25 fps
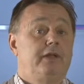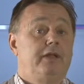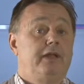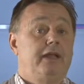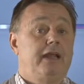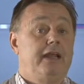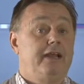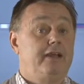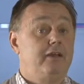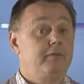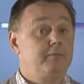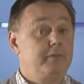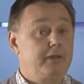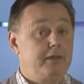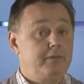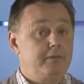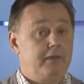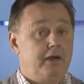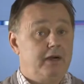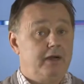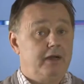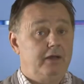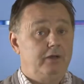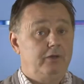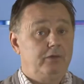It can be
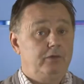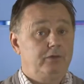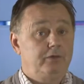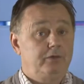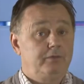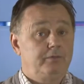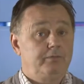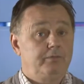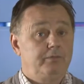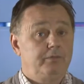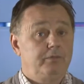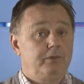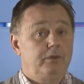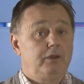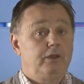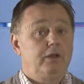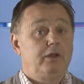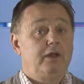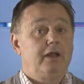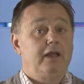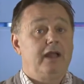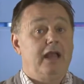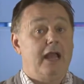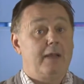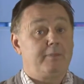mild,
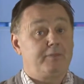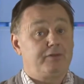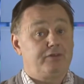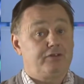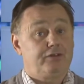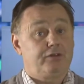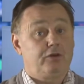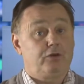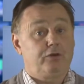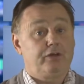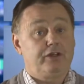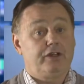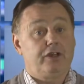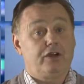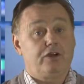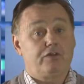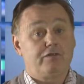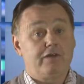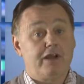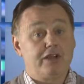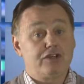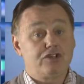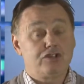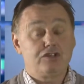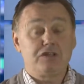episodic
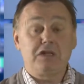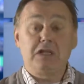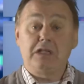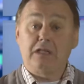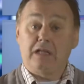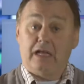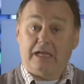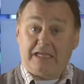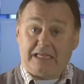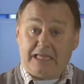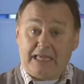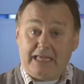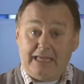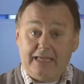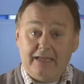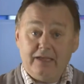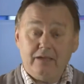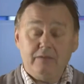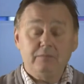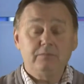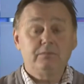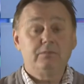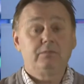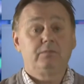aggression, like here.